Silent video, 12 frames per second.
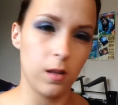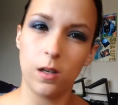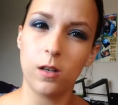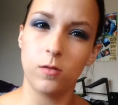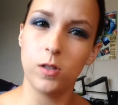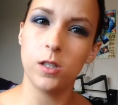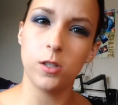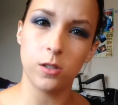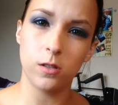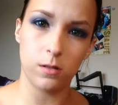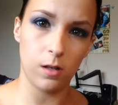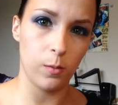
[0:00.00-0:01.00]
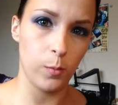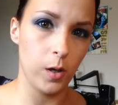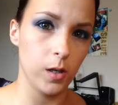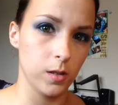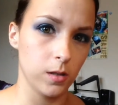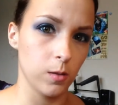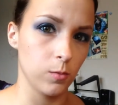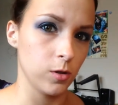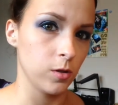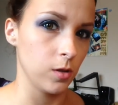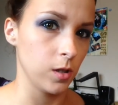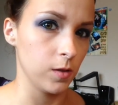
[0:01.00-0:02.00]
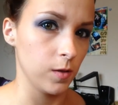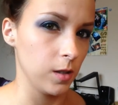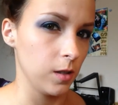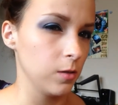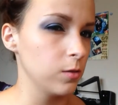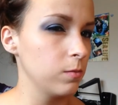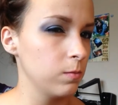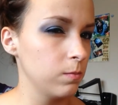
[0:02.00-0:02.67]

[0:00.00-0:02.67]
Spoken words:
think I really should start buying some to do these videos.